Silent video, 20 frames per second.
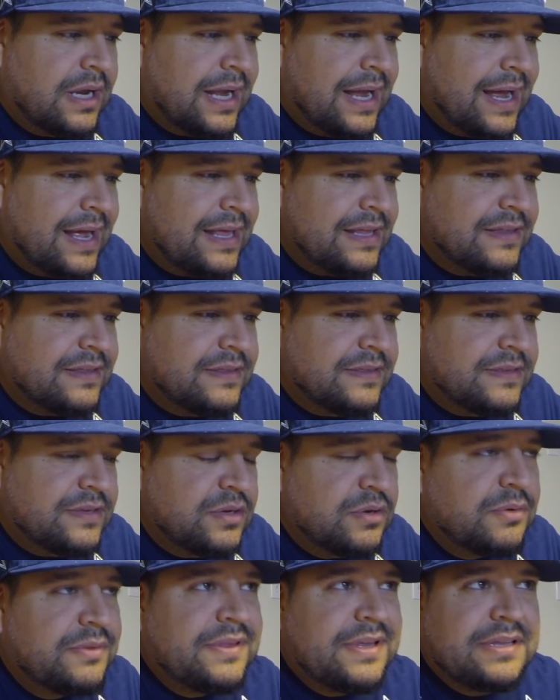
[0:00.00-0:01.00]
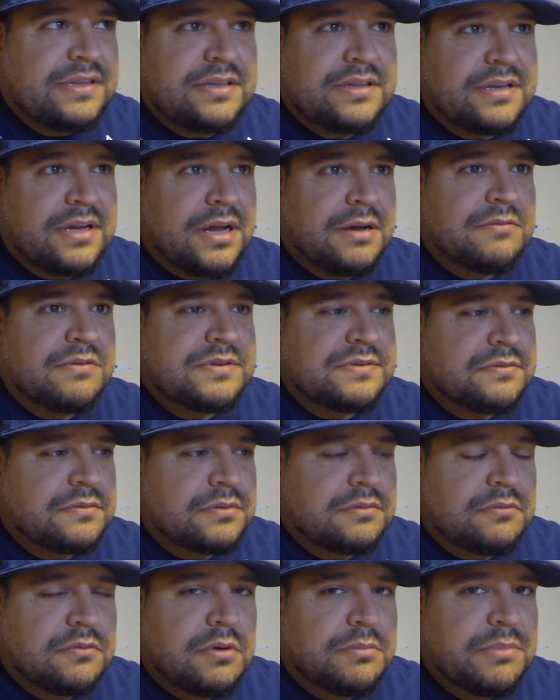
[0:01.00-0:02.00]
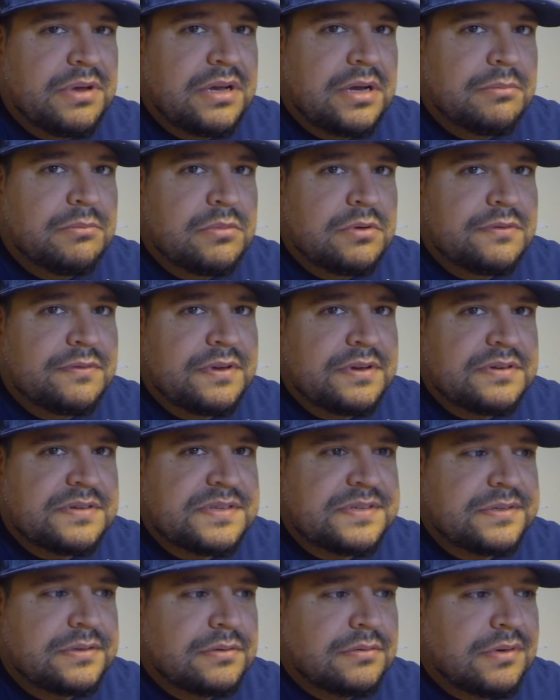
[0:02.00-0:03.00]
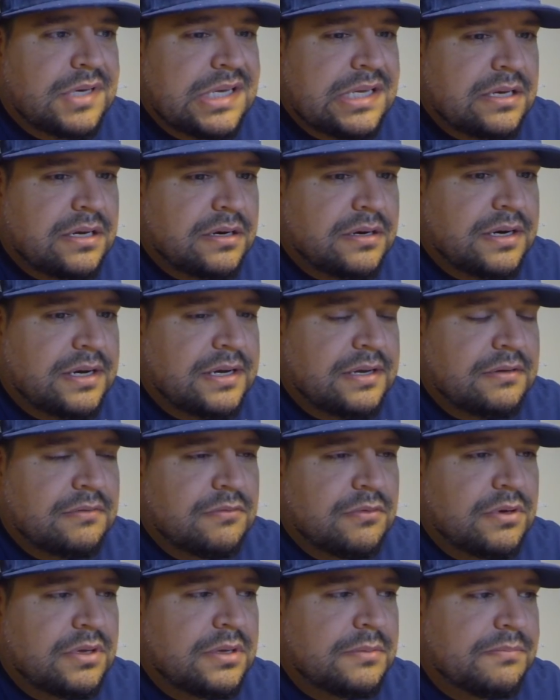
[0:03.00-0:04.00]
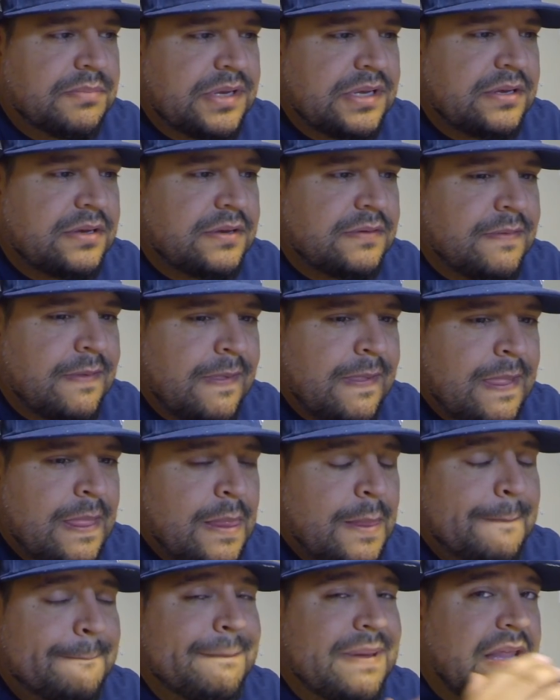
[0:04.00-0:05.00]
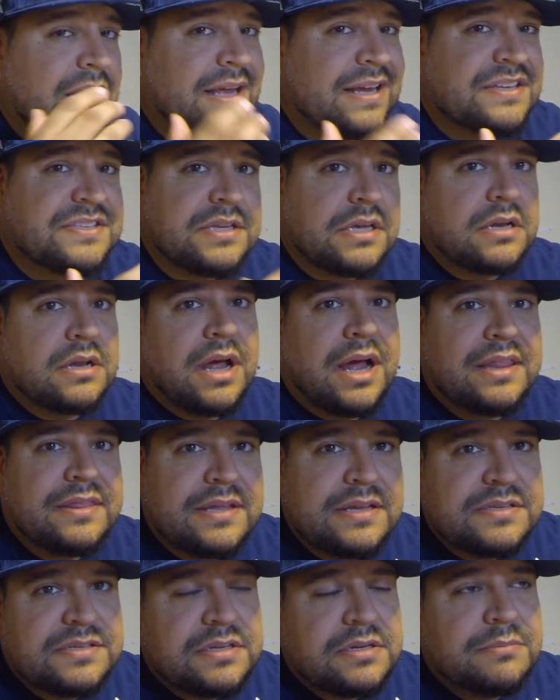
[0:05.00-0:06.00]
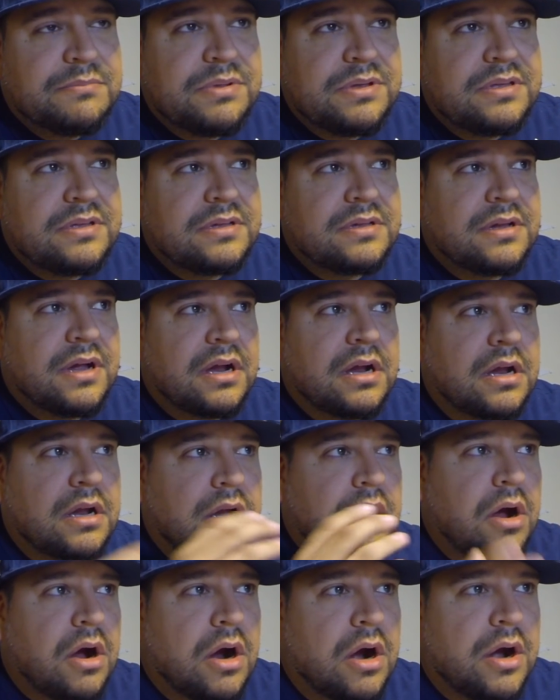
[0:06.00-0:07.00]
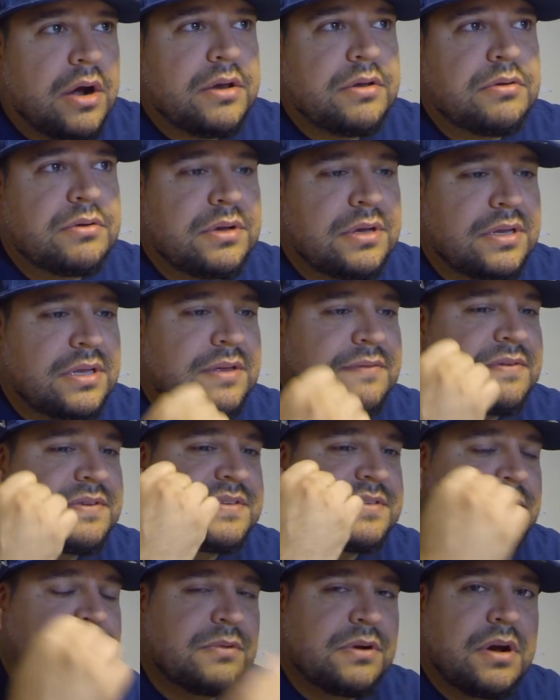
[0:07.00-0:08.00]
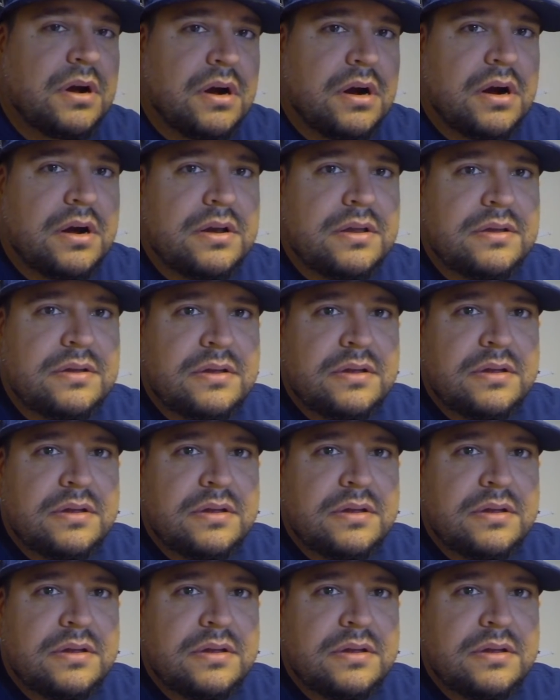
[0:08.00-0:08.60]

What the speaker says: I do think that the Cowboys will make a move here soon. All right. Will it be? And like I said, I think it's going to be a guard who can give us some guard